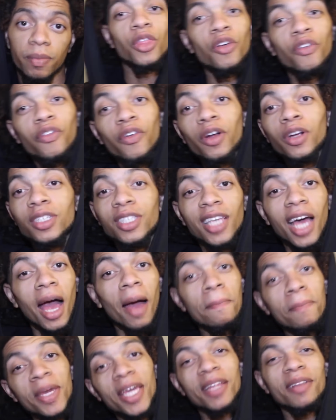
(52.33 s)
The first
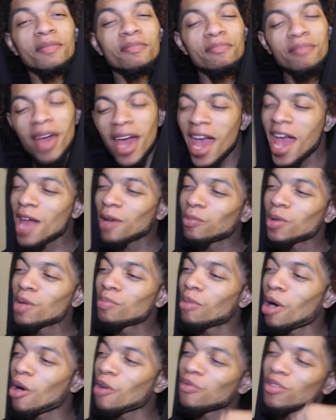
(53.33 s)
time meeting, man, we
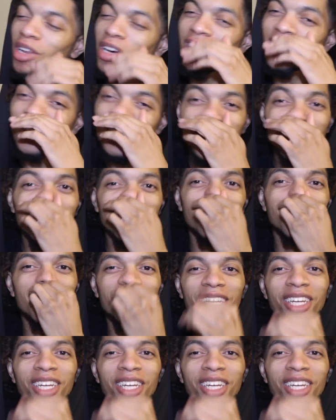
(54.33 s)
both look good,